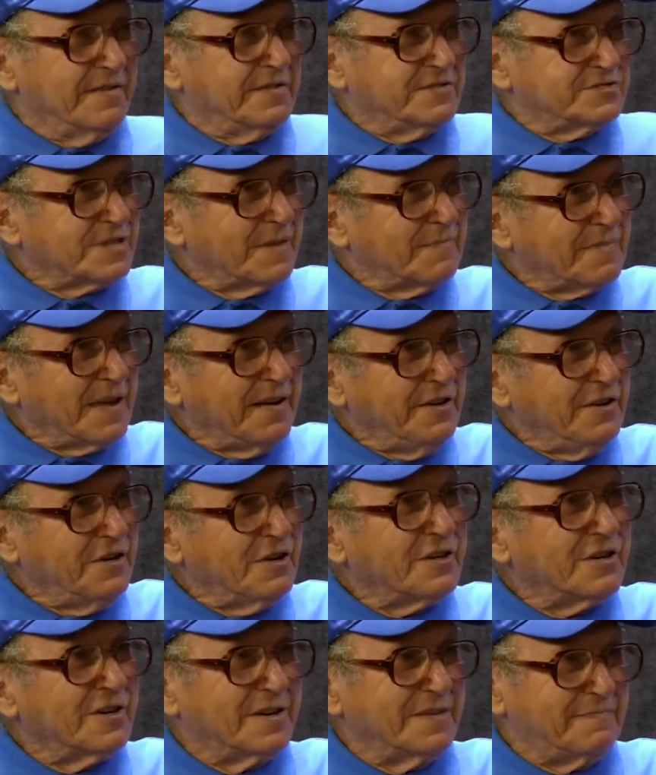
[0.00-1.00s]
Someday you're
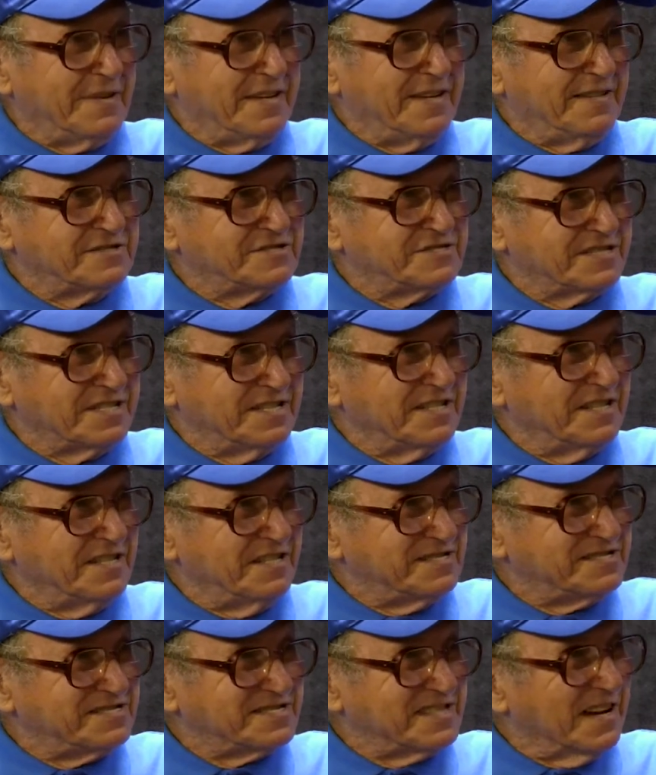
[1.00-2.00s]
going to be a senior
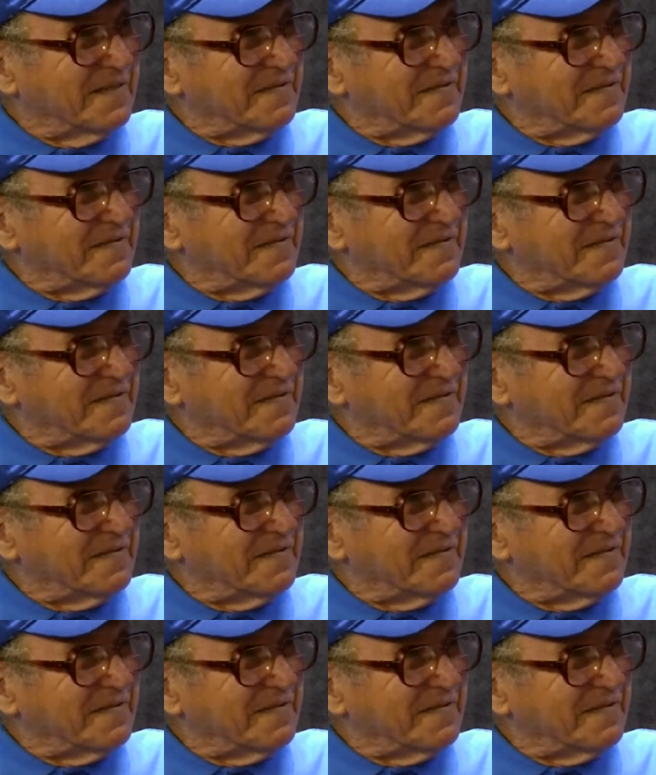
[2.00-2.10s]
yourself.